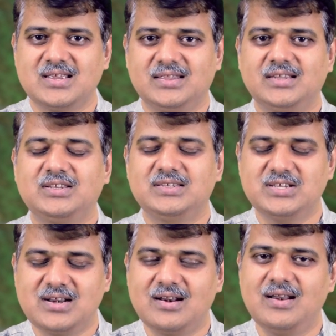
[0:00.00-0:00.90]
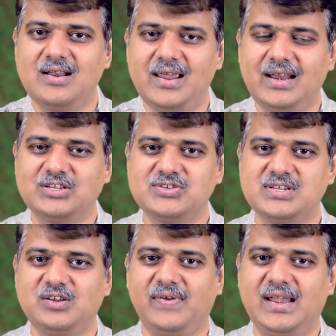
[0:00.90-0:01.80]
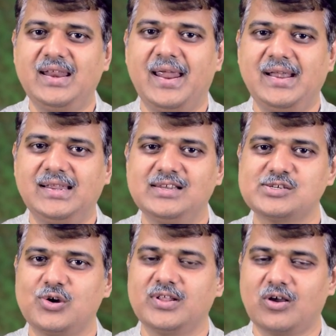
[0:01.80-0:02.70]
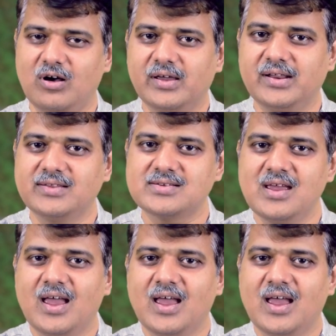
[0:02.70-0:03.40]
The general elections in 2019 saw the Congress